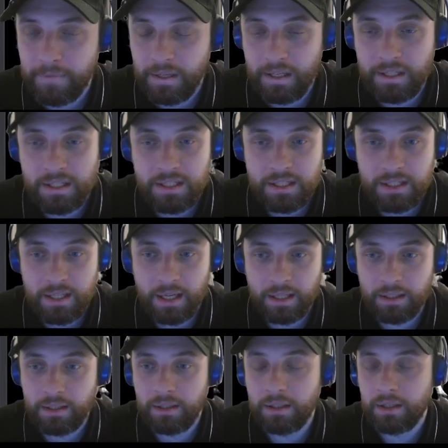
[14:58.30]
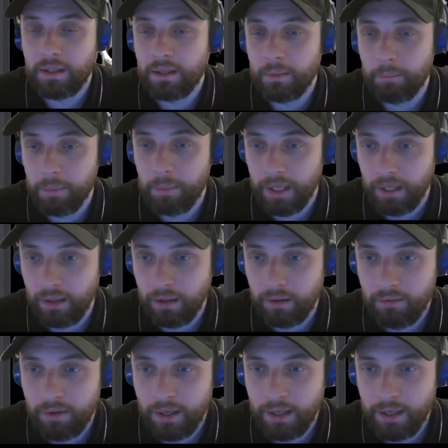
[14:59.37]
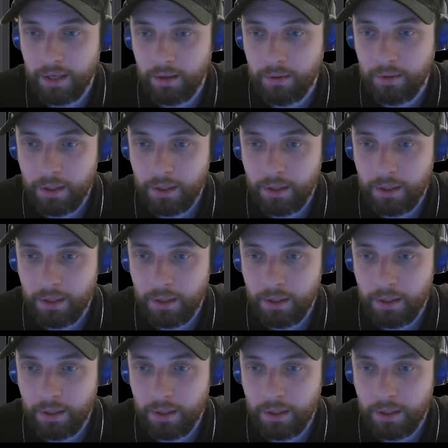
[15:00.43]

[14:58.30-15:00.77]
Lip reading: it's not complaining right now,